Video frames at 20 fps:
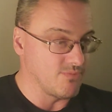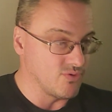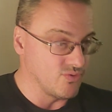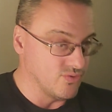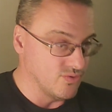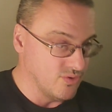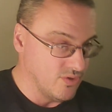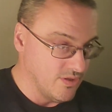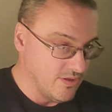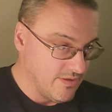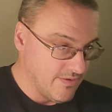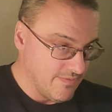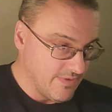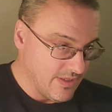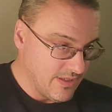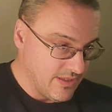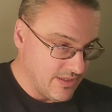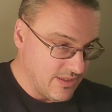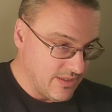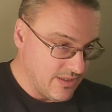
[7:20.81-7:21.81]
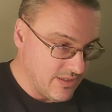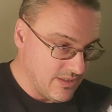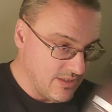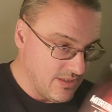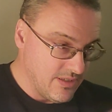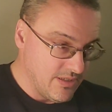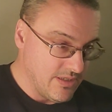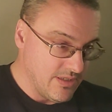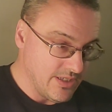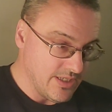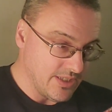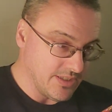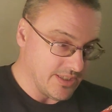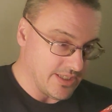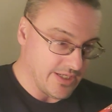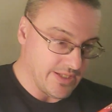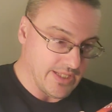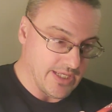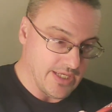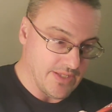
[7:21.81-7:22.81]
cool. And
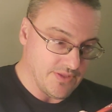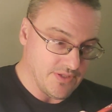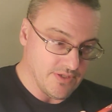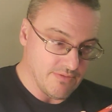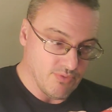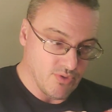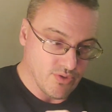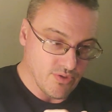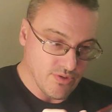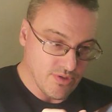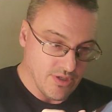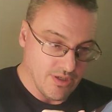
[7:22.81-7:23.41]
then it had the Mortal